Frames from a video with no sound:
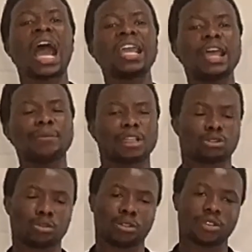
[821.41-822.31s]
I am
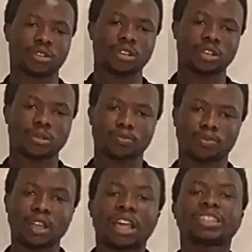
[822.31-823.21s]
the
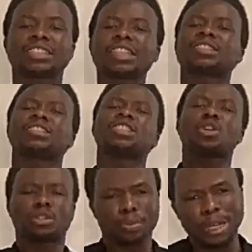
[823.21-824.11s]
truth. Jesus
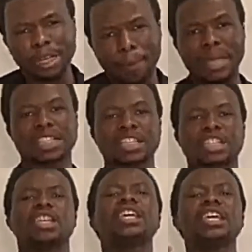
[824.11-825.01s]
did not bring a
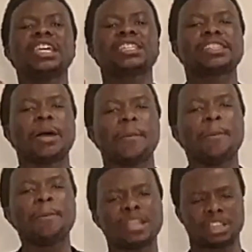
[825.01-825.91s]
message. He is the
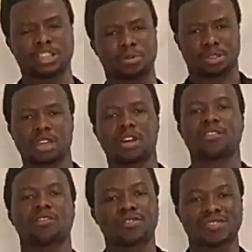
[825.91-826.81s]
message
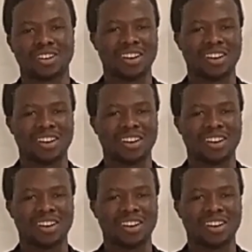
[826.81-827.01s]
himself.